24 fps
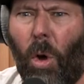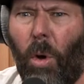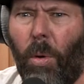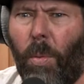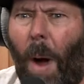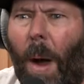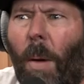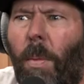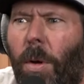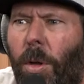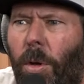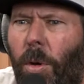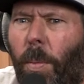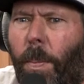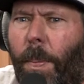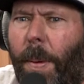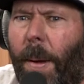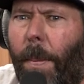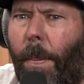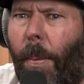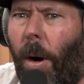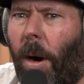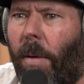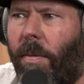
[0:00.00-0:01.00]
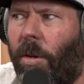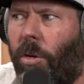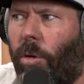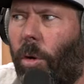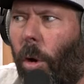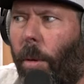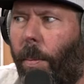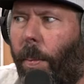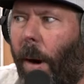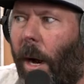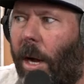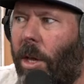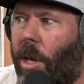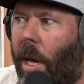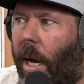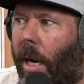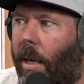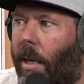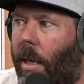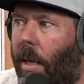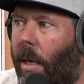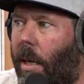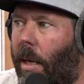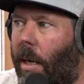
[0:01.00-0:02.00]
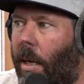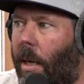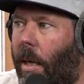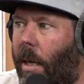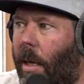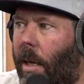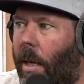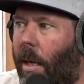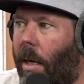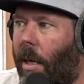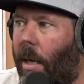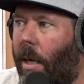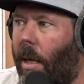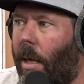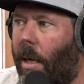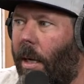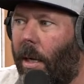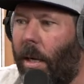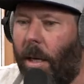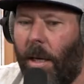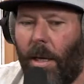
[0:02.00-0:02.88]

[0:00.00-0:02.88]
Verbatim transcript: sold. Why wouldn't you be a part of a sold project? Yeah,